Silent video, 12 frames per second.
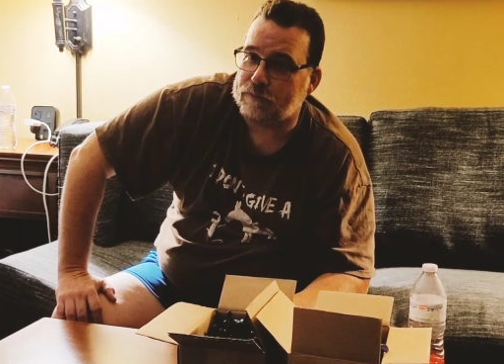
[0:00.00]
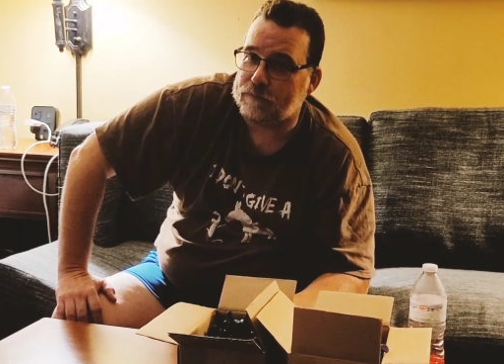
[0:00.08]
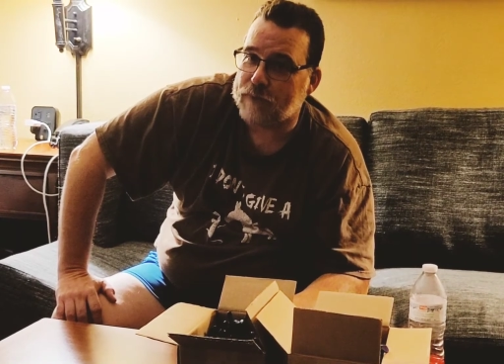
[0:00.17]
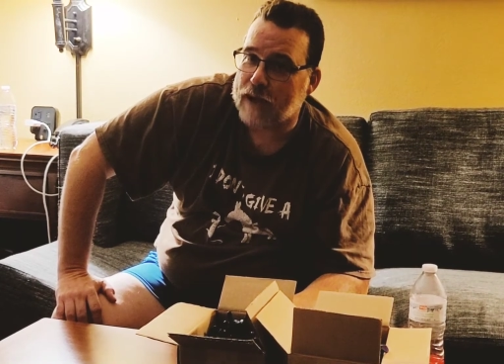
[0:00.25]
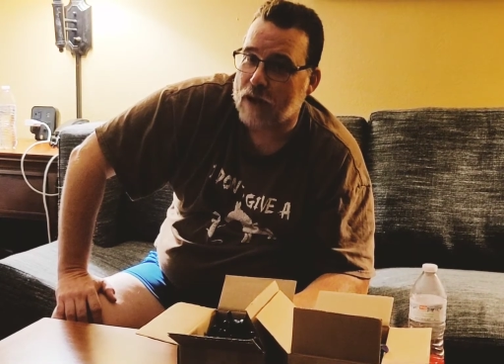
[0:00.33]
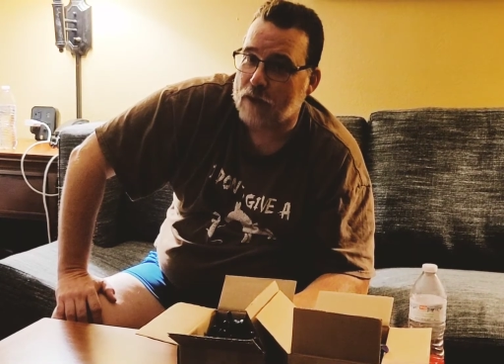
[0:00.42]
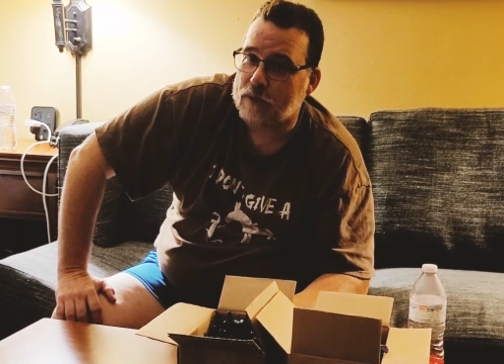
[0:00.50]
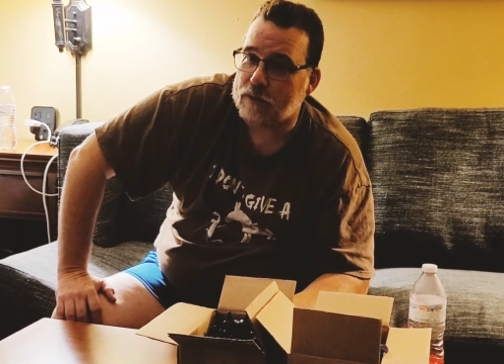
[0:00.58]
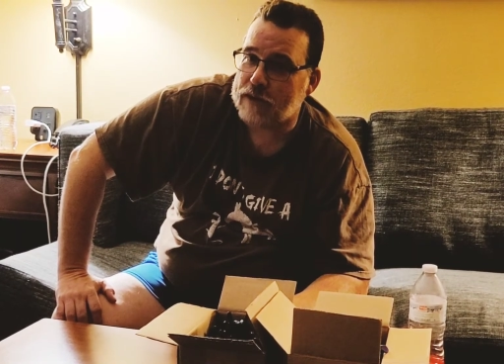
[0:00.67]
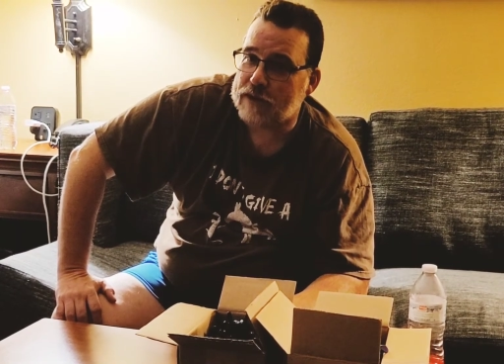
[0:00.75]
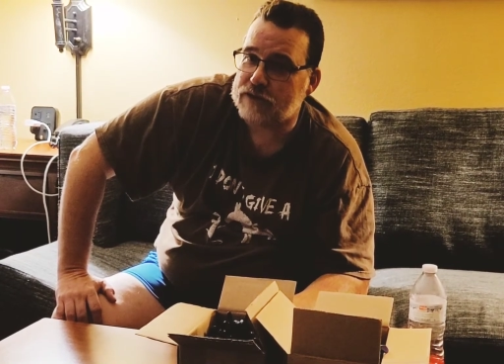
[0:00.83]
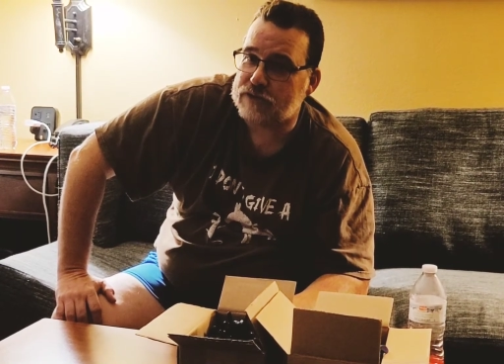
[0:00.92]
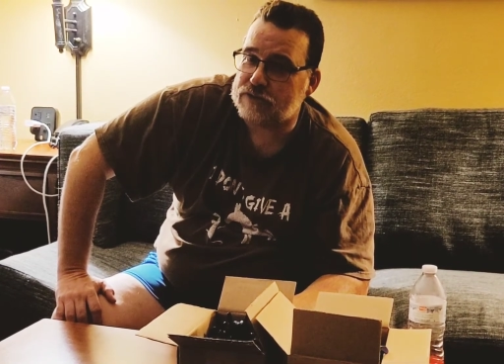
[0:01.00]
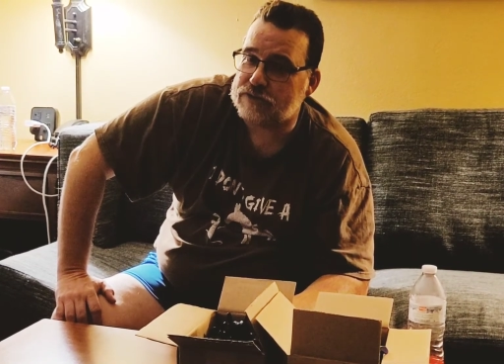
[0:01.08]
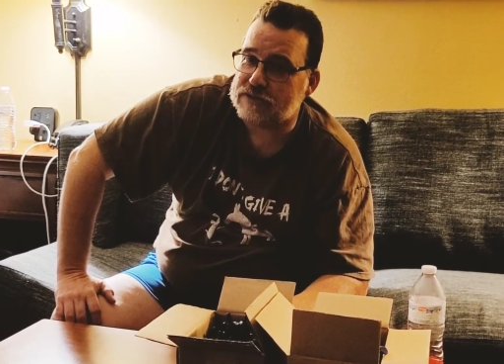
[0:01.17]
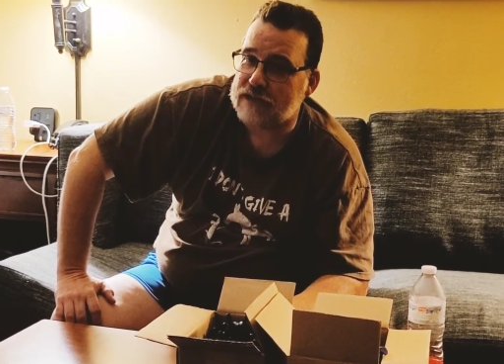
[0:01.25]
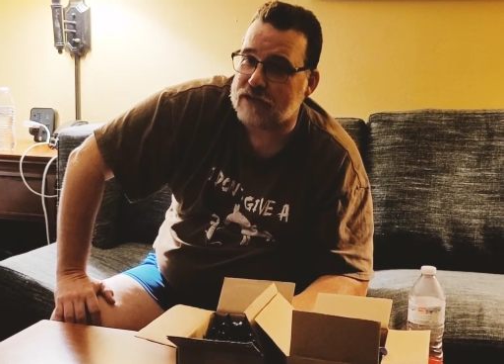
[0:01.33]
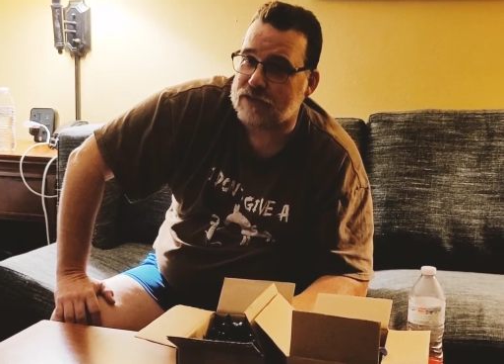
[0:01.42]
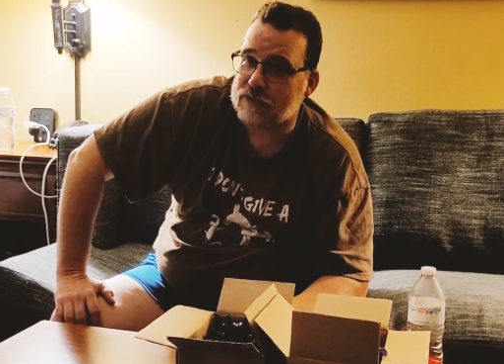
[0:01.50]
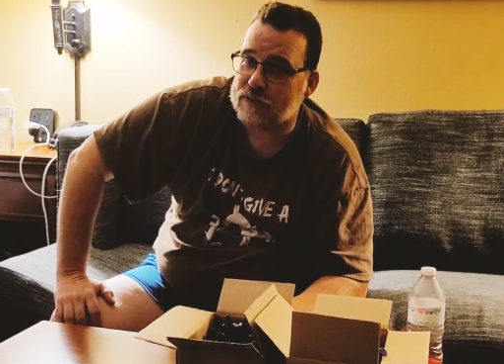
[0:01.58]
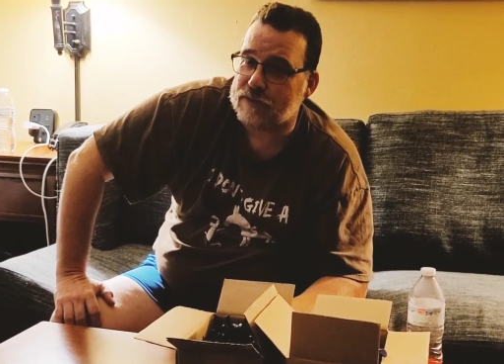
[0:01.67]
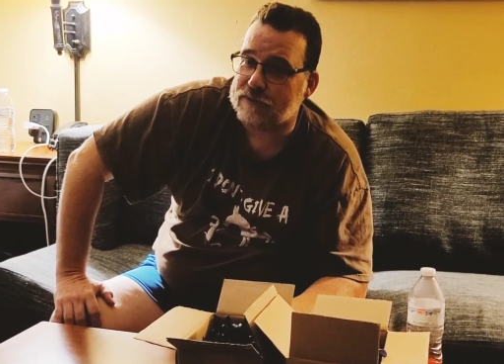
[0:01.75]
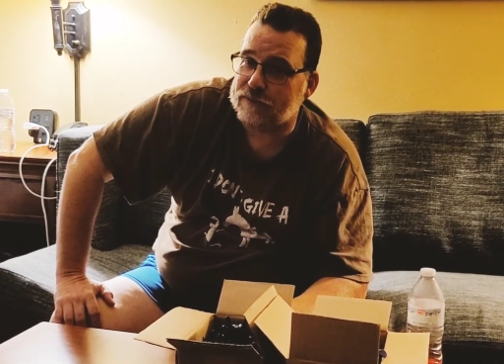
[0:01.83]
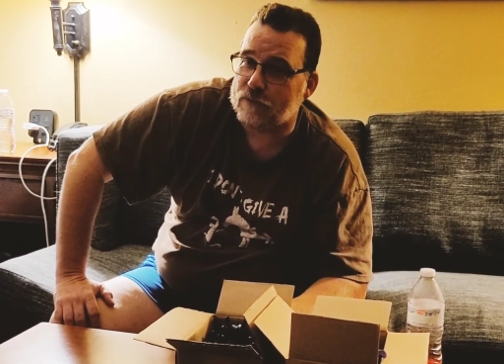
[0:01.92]
Power Rangers and 3
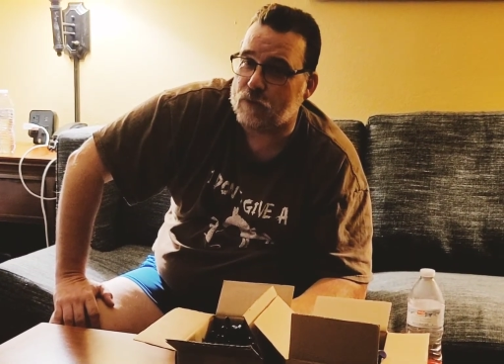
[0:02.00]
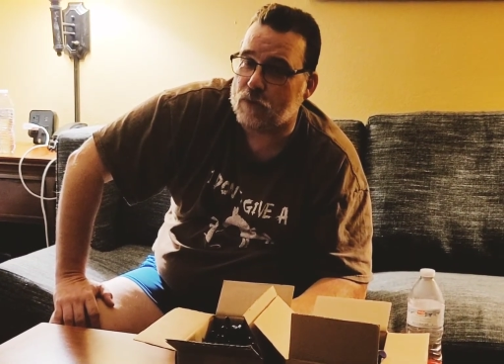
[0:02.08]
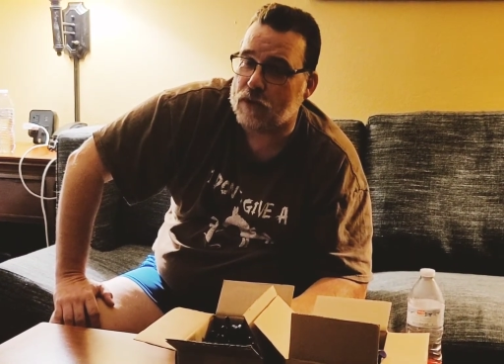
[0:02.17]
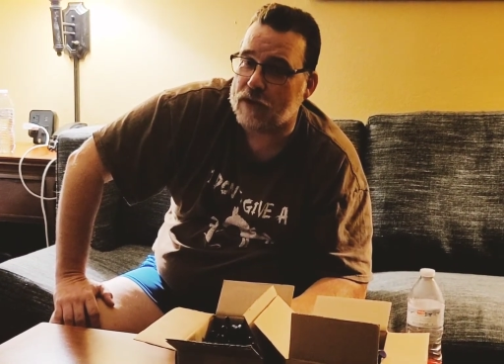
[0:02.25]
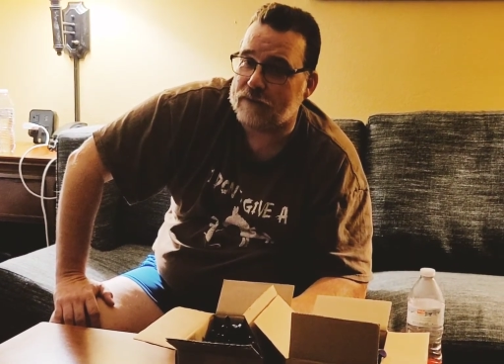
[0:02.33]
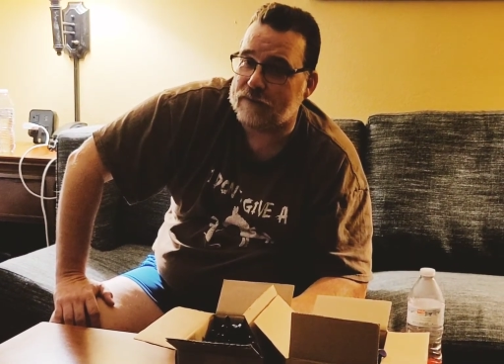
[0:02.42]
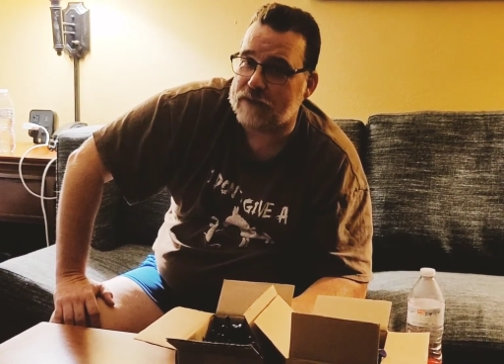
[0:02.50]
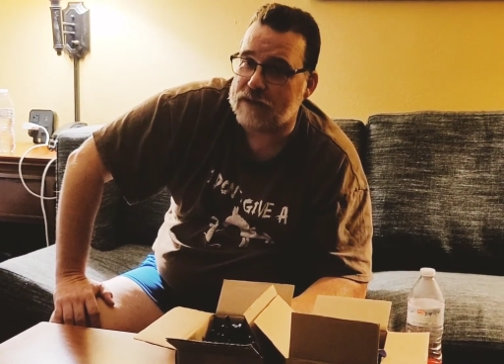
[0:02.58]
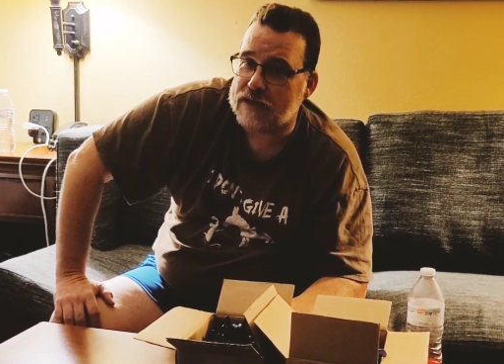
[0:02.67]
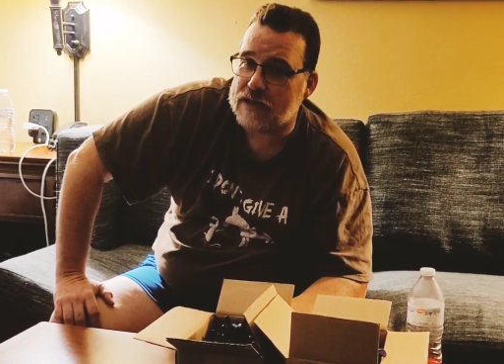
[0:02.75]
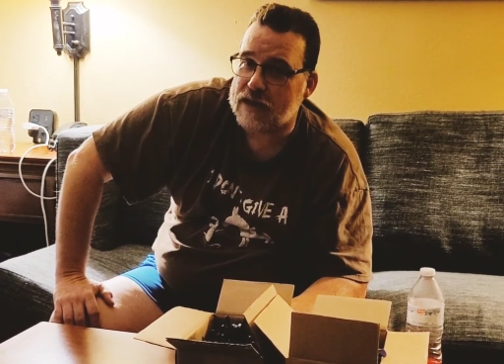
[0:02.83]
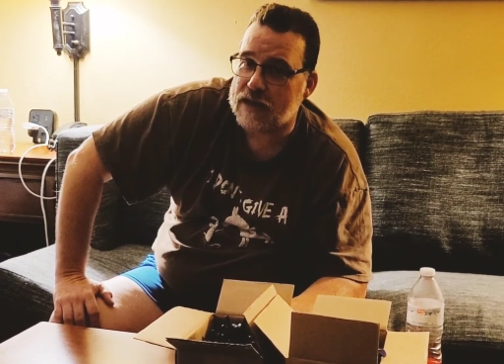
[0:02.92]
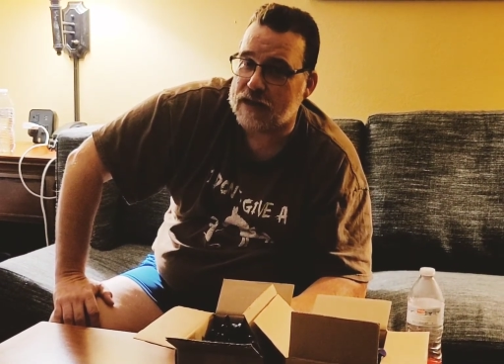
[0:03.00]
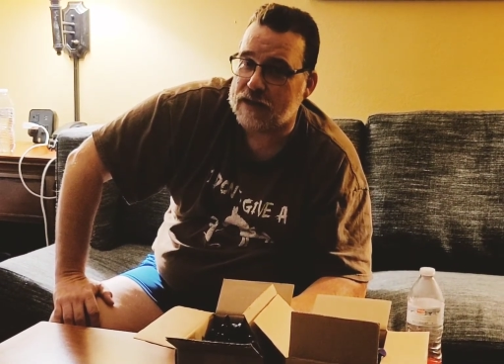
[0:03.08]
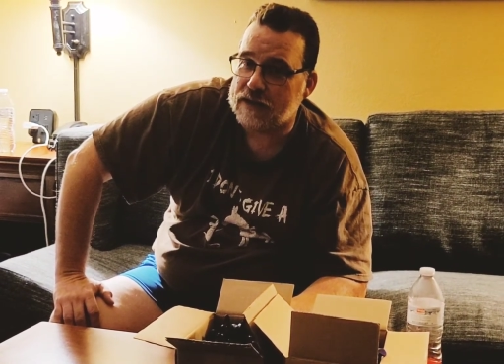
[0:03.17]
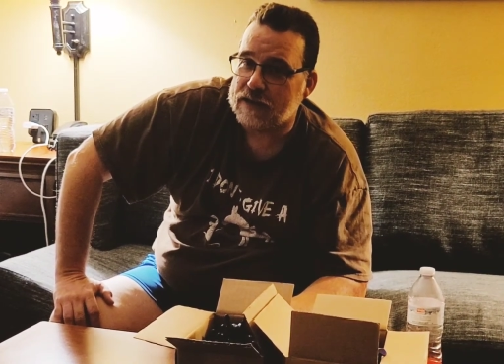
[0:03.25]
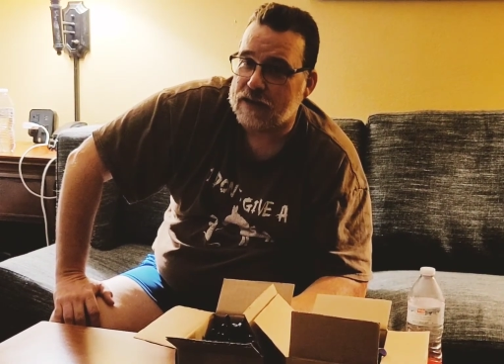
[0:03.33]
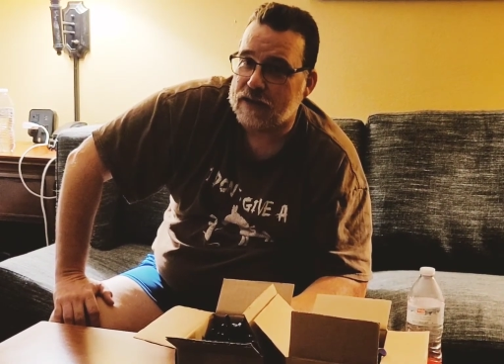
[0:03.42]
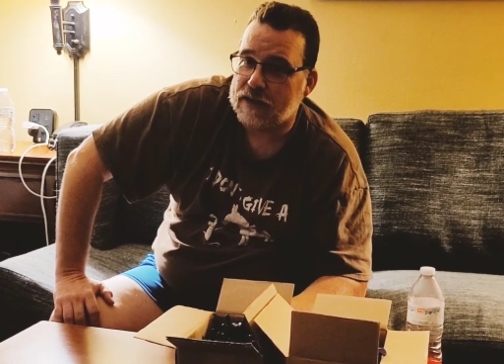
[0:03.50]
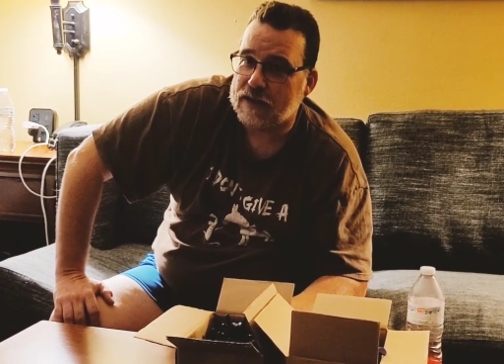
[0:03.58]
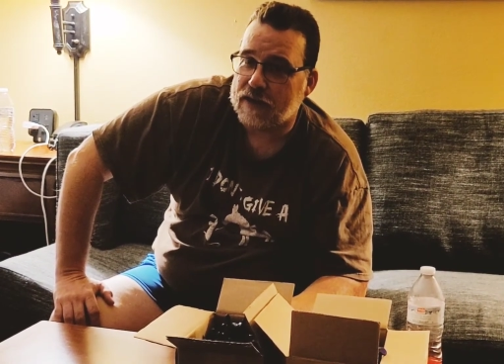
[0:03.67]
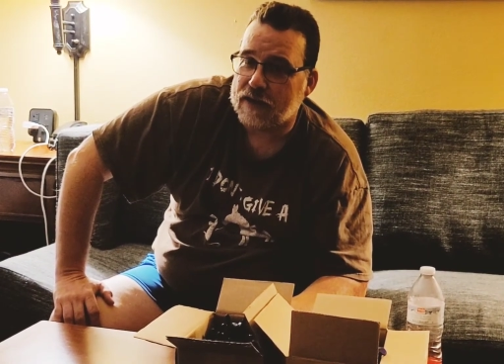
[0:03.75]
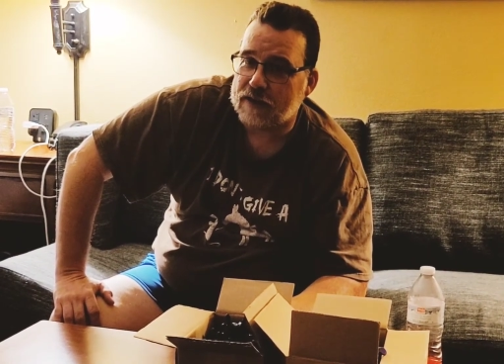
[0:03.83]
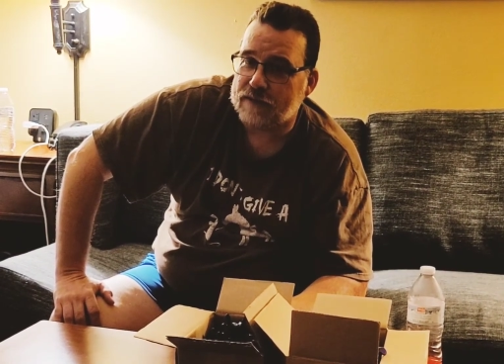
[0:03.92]
or 4 of the
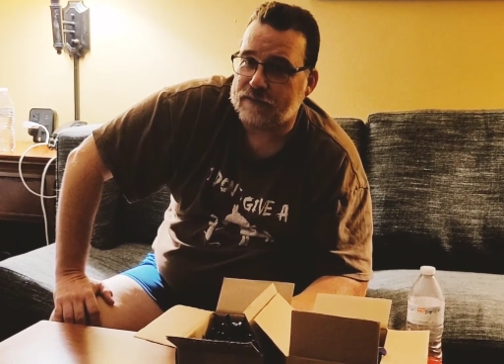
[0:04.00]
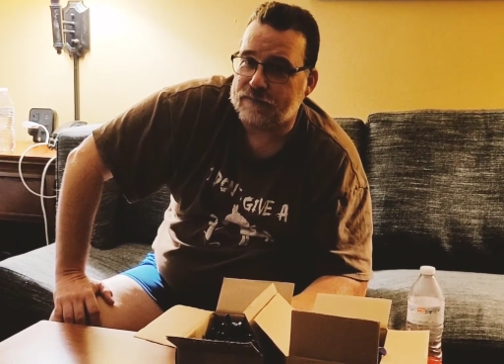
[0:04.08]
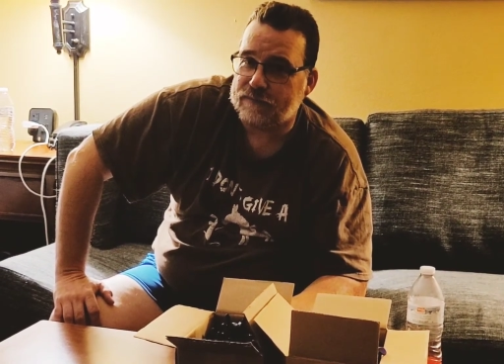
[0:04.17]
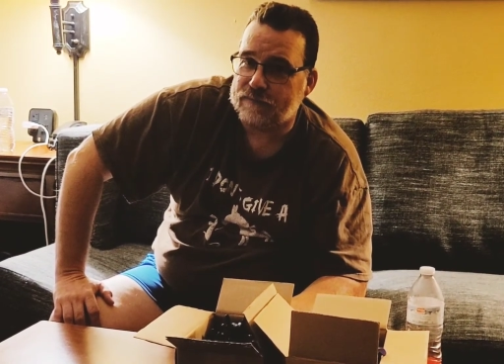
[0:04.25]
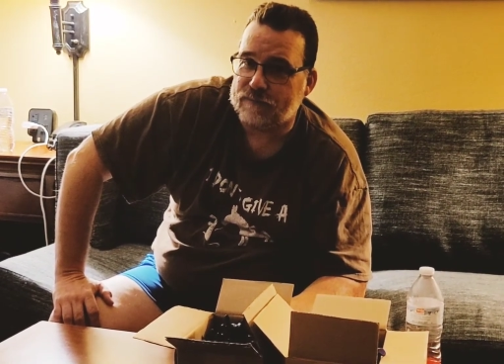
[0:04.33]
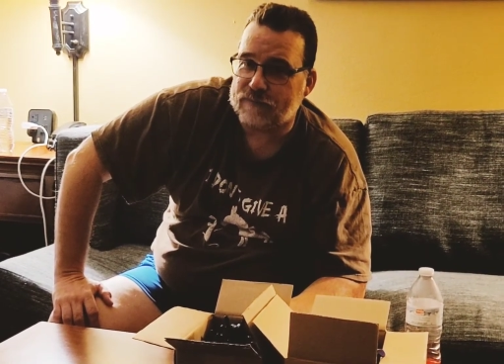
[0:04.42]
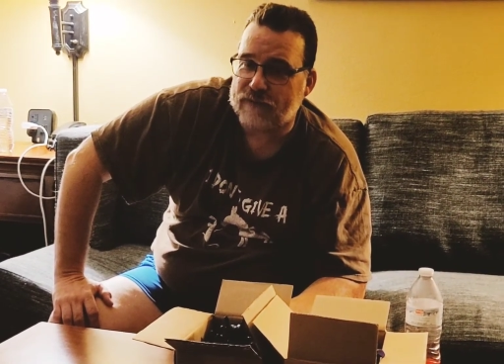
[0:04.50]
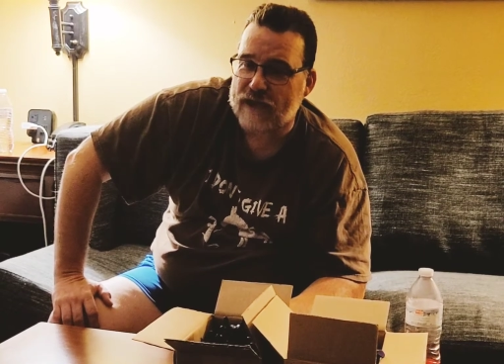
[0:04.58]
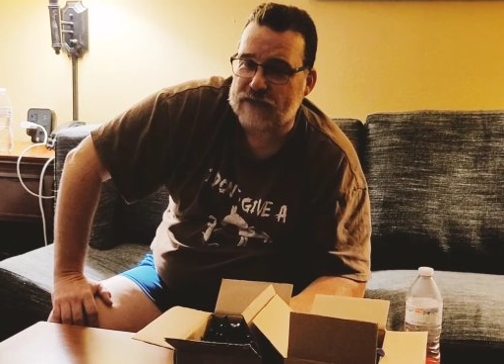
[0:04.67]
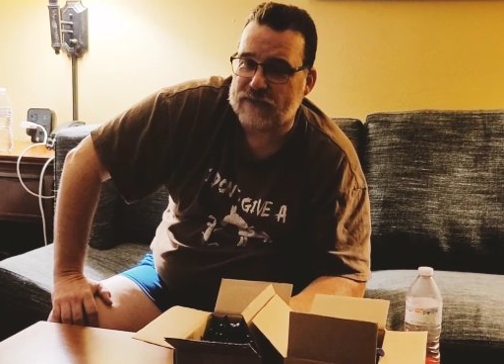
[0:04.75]
fast food.